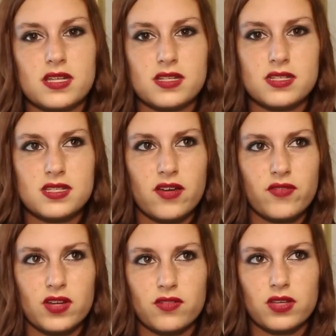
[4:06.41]
and
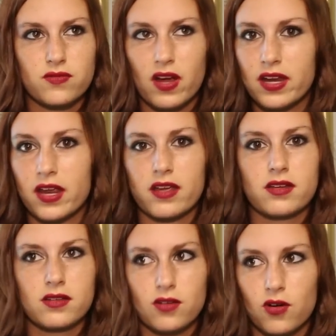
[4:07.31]
definitely
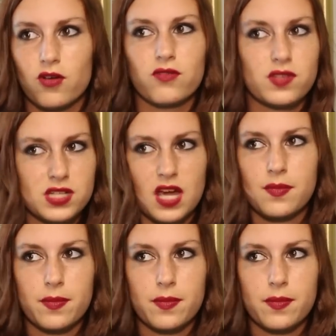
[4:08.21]
writing all the time.